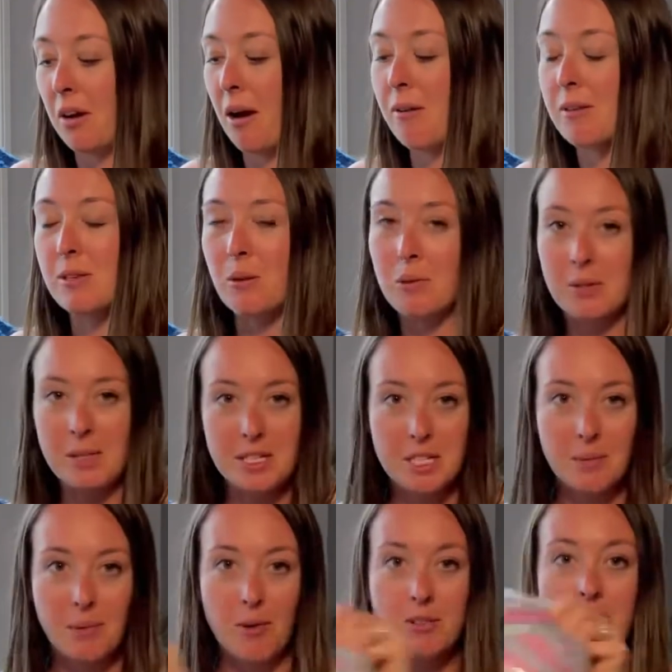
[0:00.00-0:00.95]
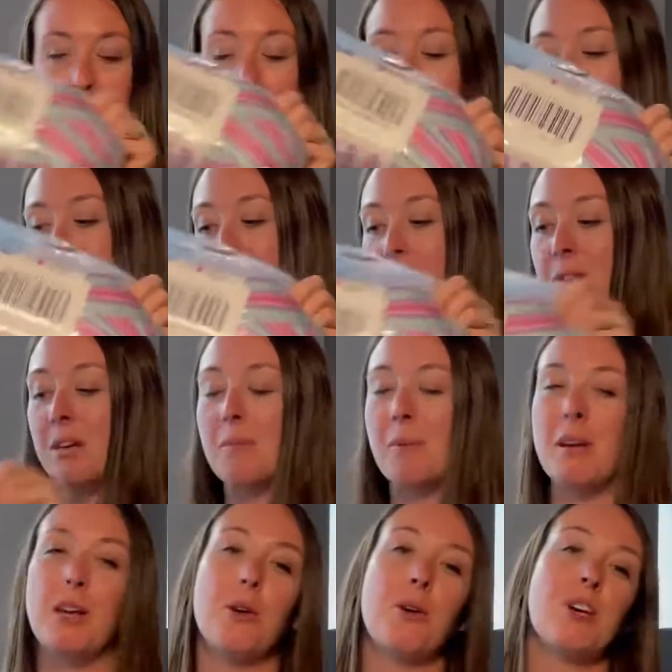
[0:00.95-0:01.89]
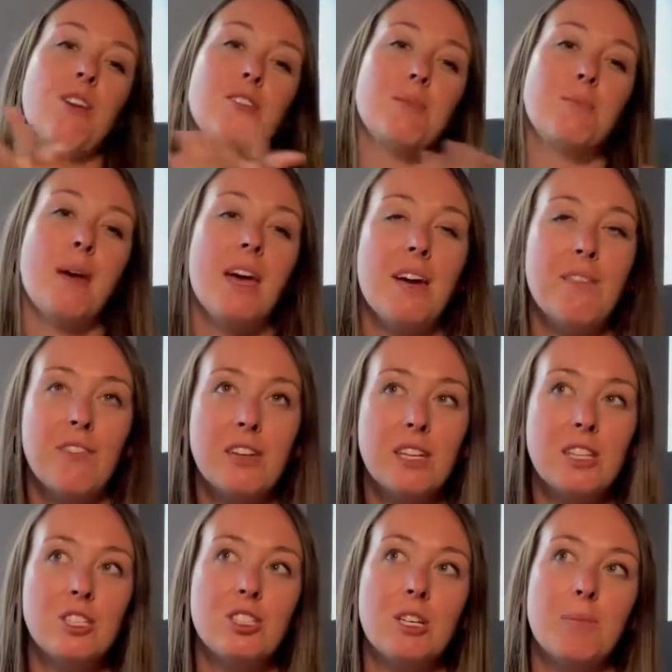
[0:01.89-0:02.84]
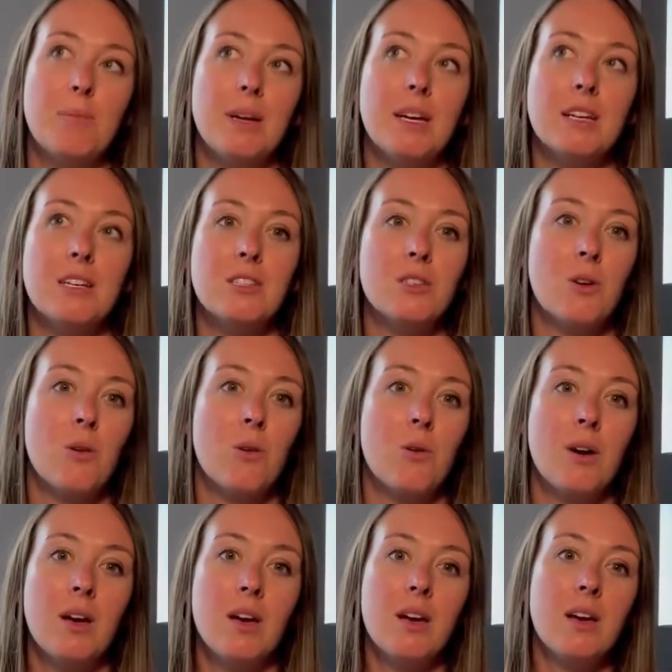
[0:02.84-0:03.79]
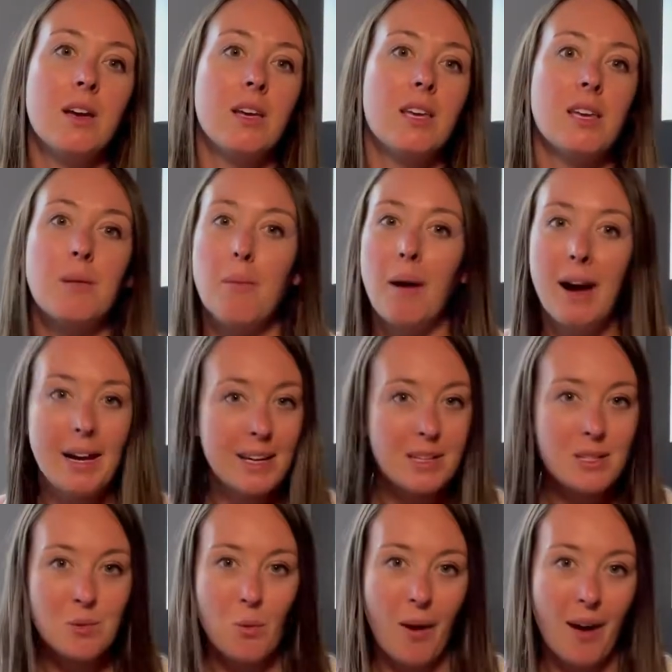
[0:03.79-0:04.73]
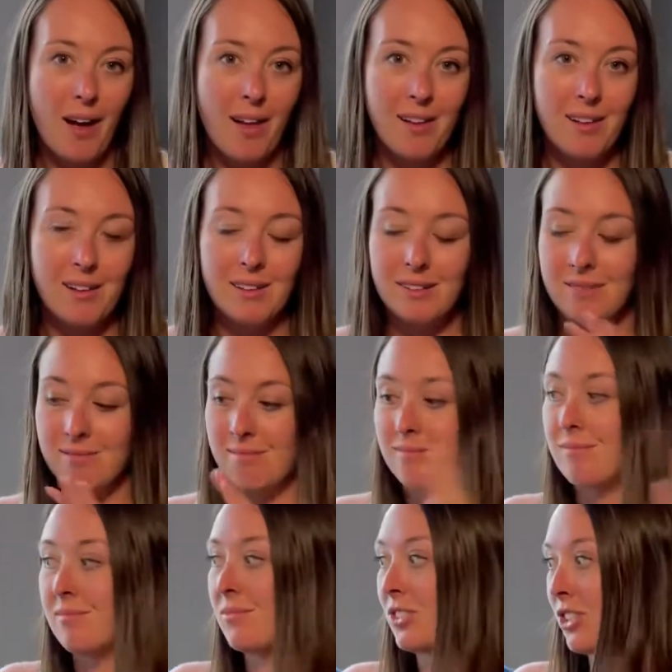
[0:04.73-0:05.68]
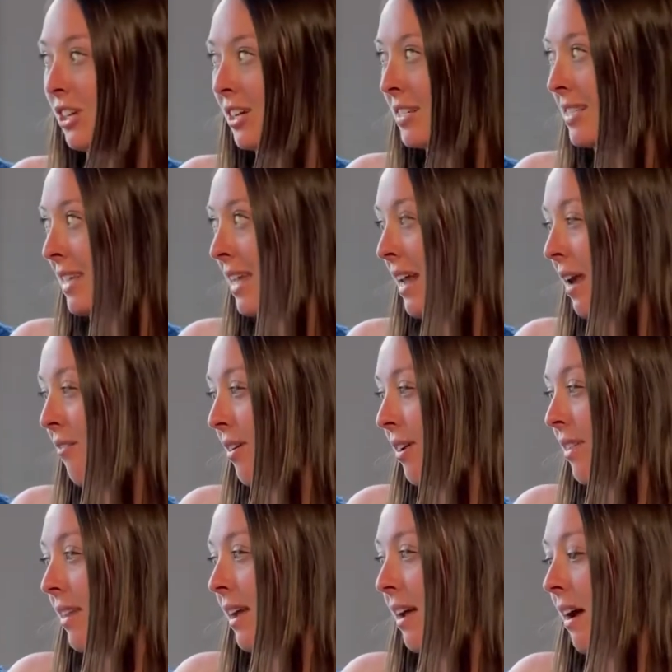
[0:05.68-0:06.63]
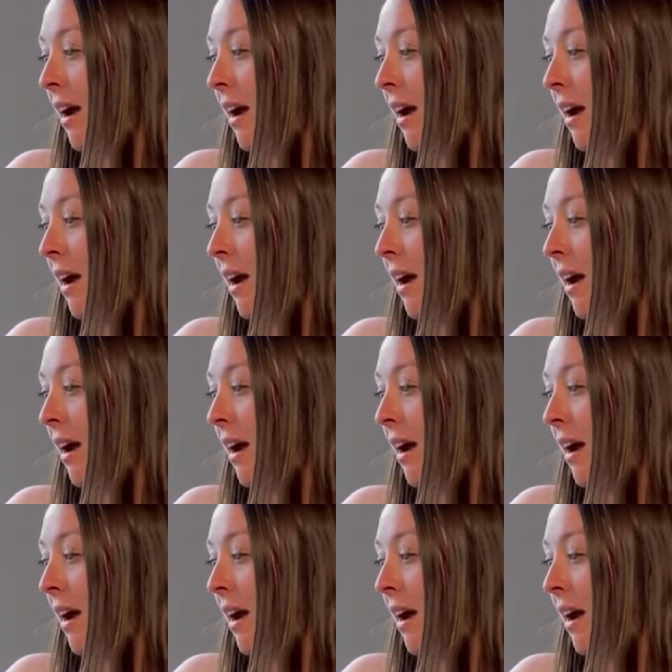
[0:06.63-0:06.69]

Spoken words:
I was only supposed to get these 3, but you know, you have to pay for the shipping, so you might as well just get everything.